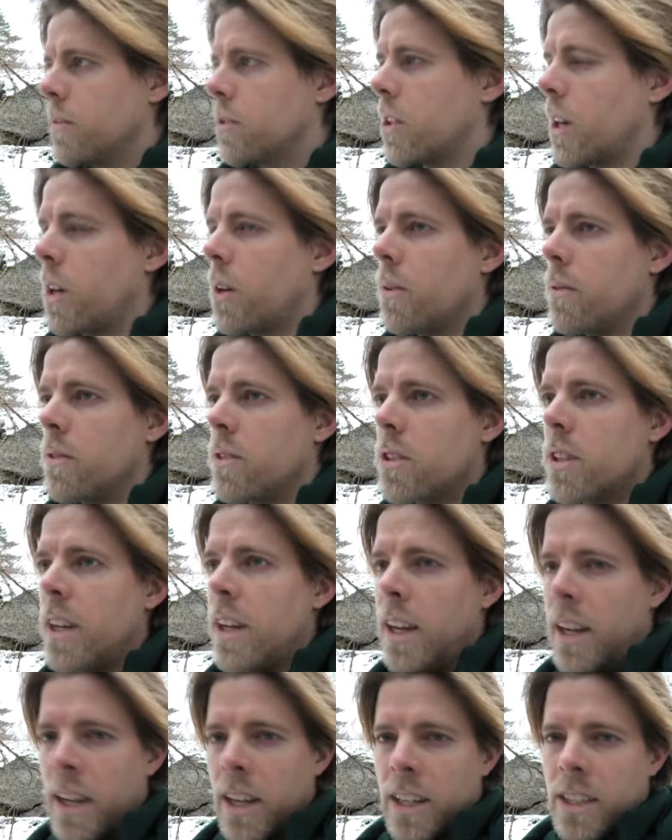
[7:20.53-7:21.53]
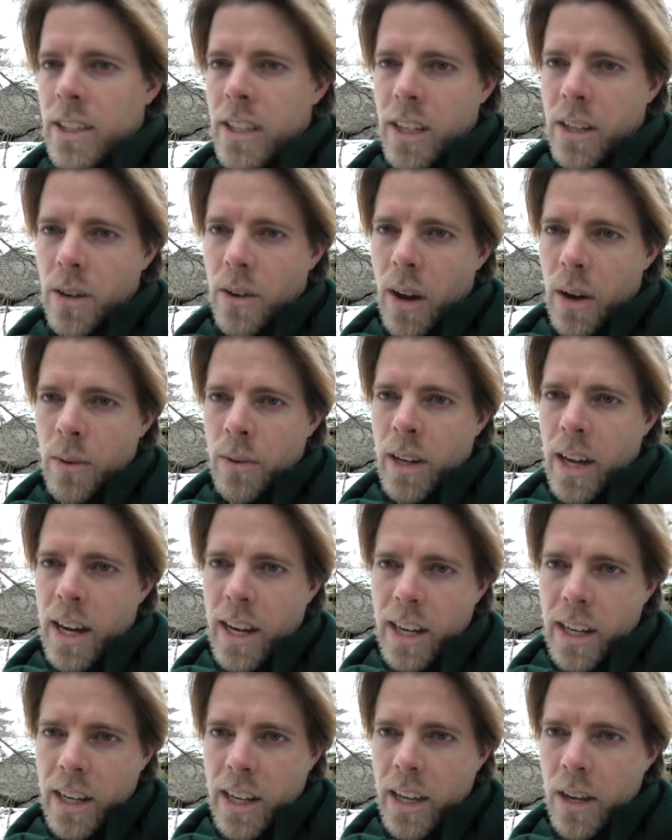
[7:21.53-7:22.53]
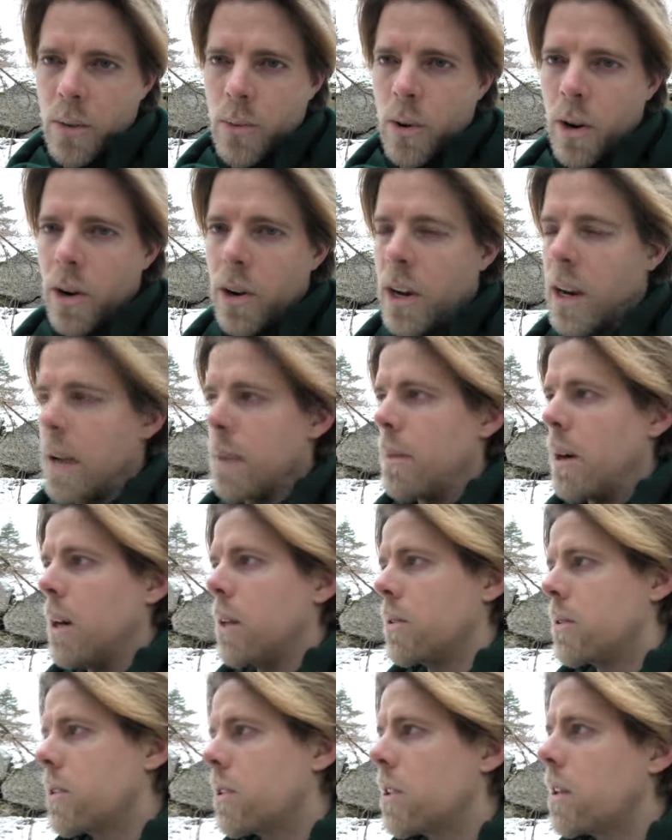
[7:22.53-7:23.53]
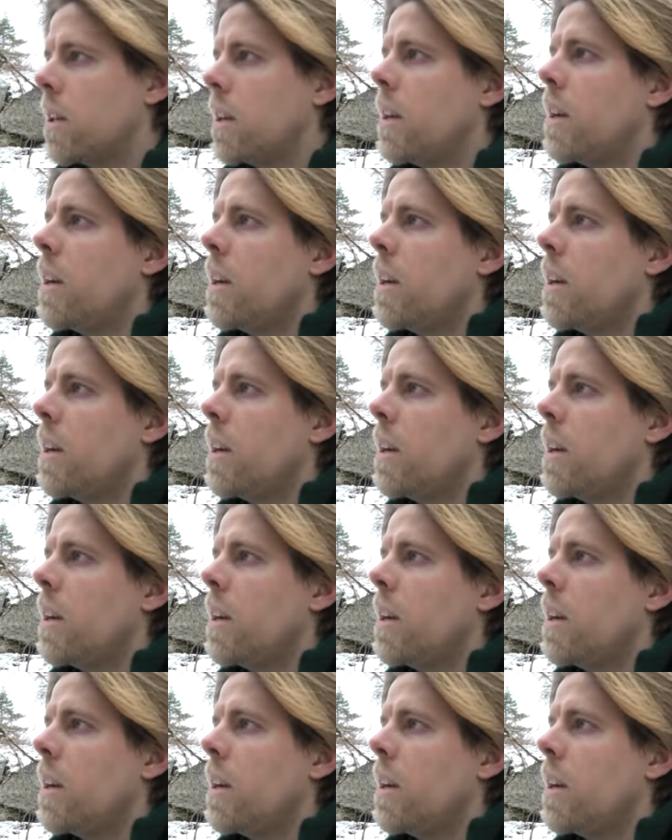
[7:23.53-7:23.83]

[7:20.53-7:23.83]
So I don't sit around idly worrying about,